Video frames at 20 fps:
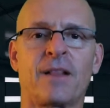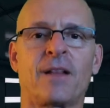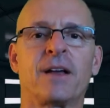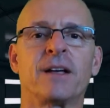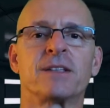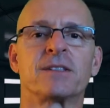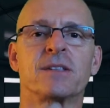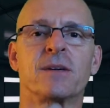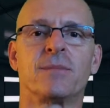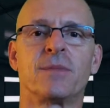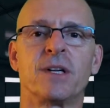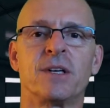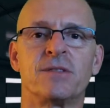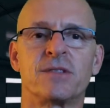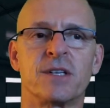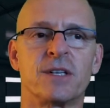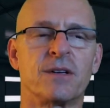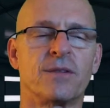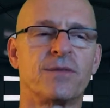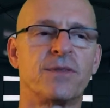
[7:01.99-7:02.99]
I like somebody
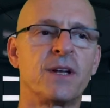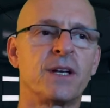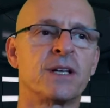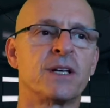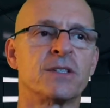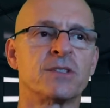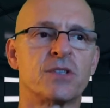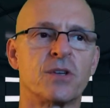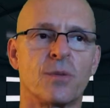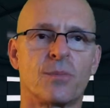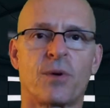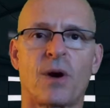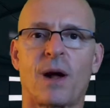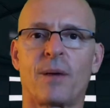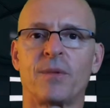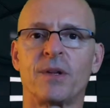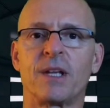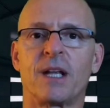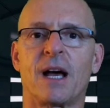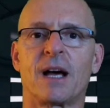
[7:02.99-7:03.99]
who's into fitness. You're
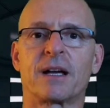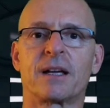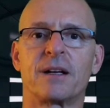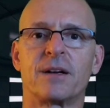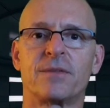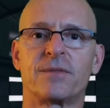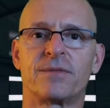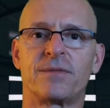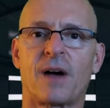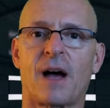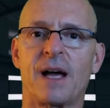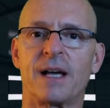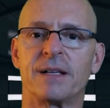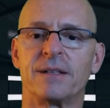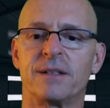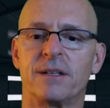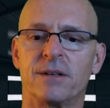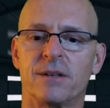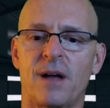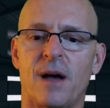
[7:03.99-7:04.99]
probably not going to find,